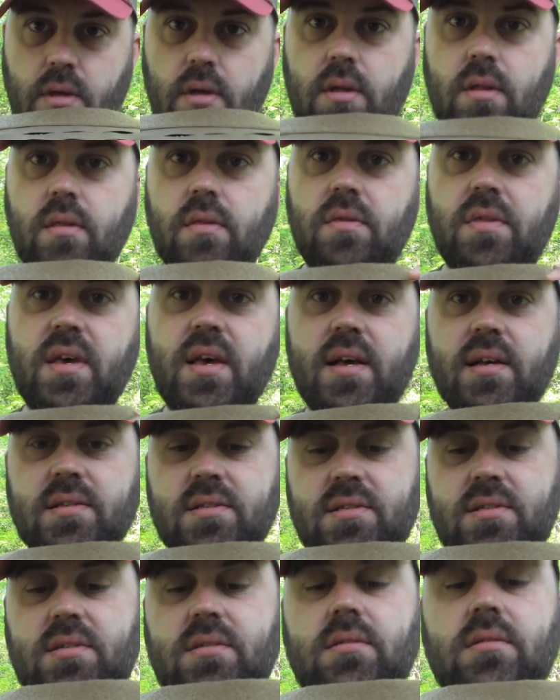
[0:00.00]

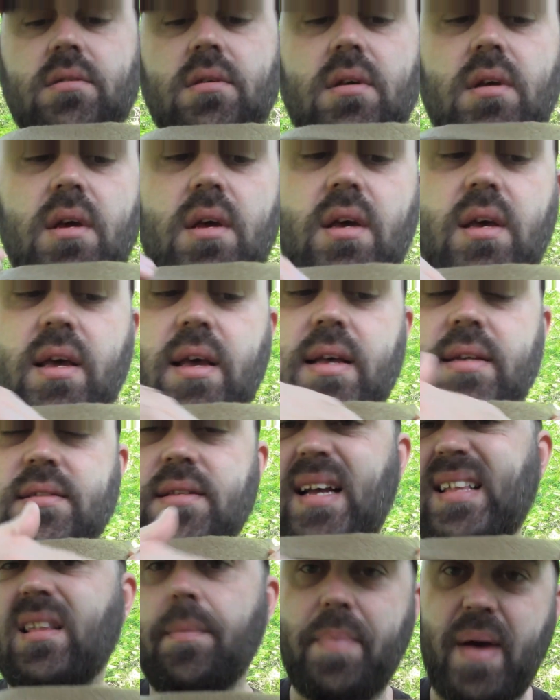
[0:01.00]
this is
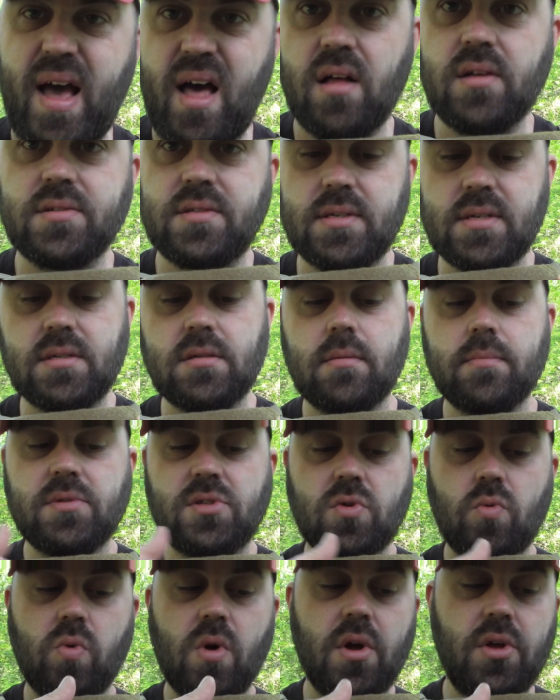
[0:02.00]
like the PAL system,
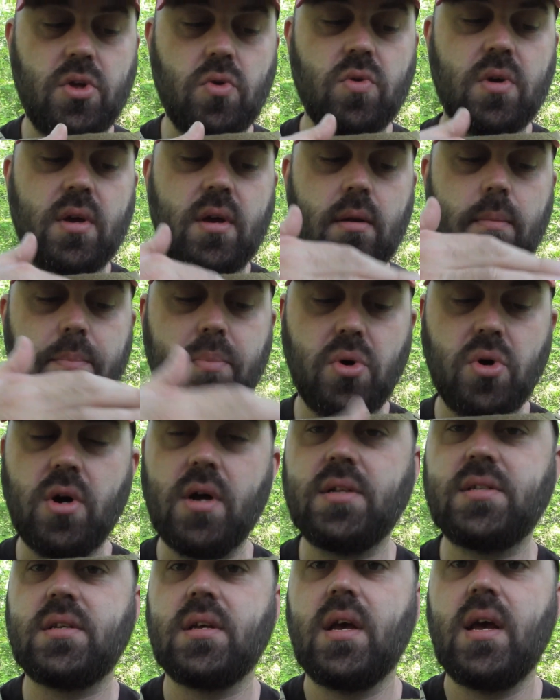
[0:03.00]
so where you can
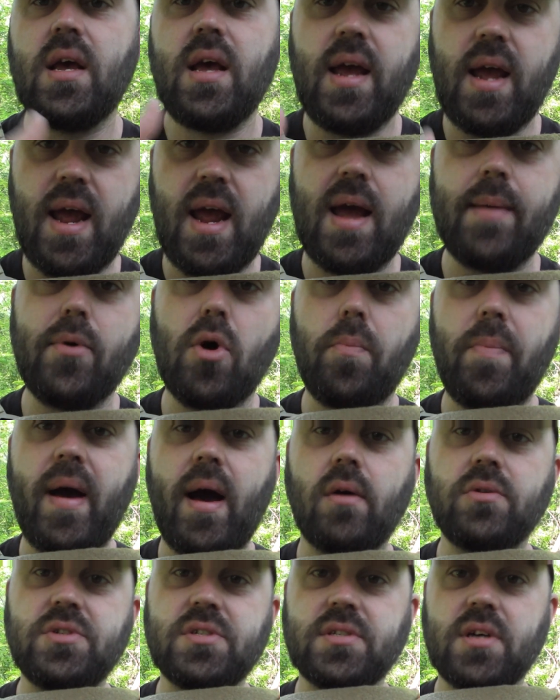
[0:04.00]
put ammo
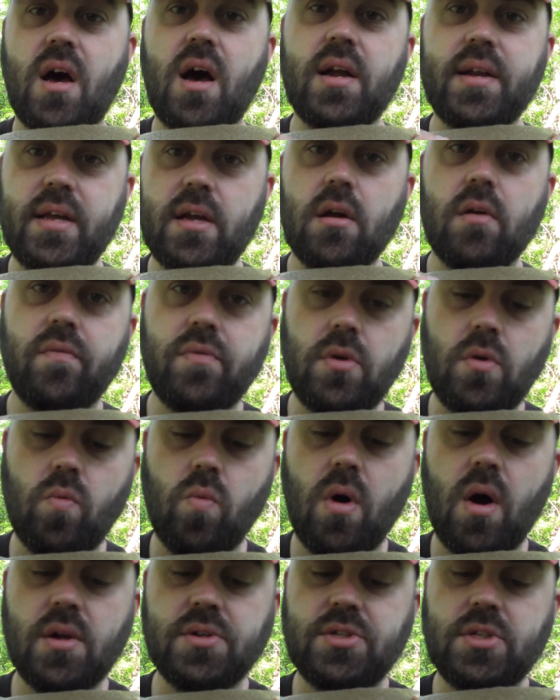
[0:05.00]
pouches on here if you
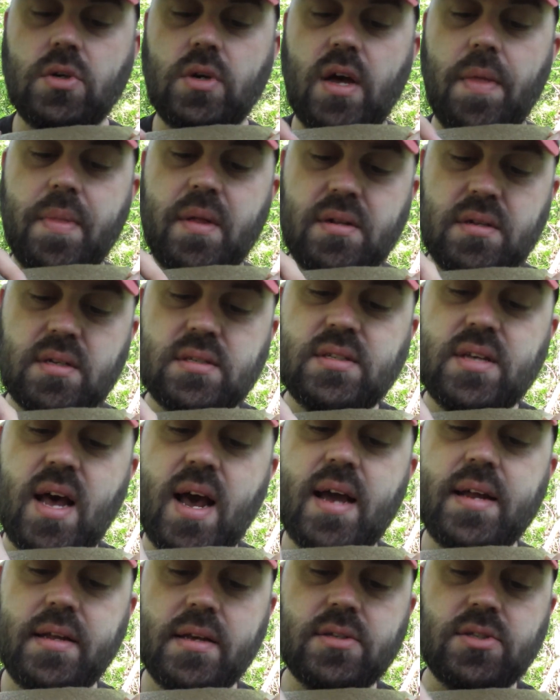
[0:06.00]
want to. And the
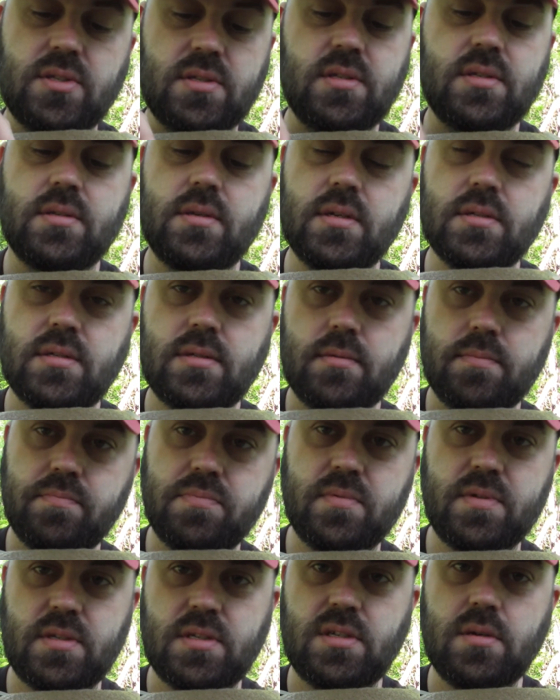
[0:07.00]
design is, is
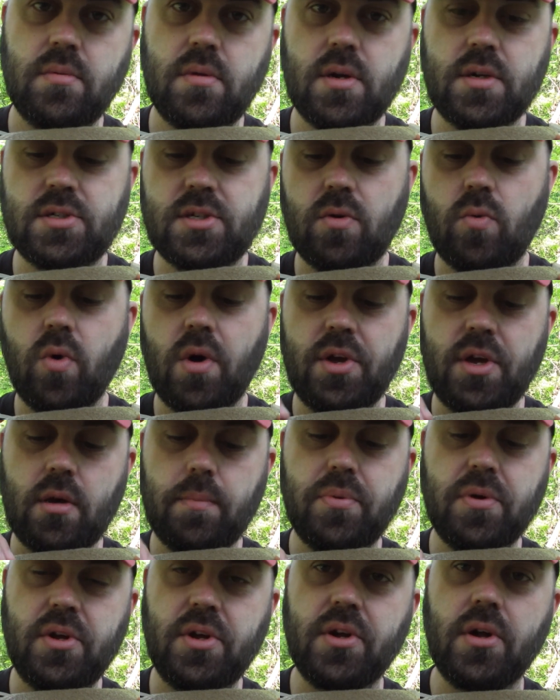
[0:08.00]
similar to where you
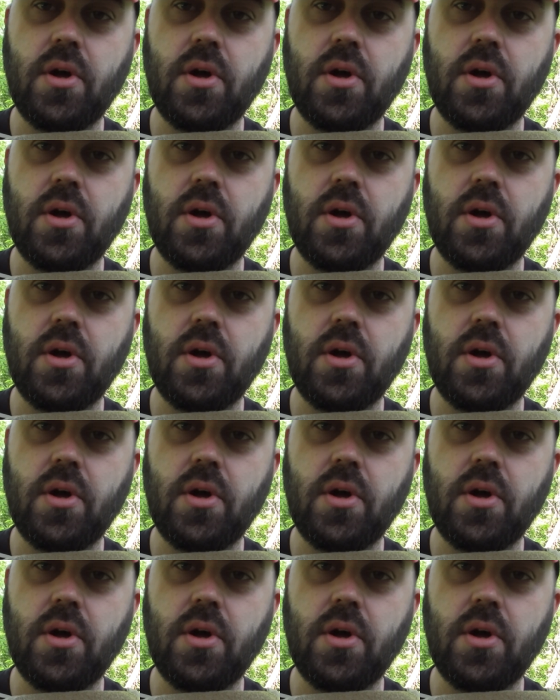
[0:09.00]
can put, you know,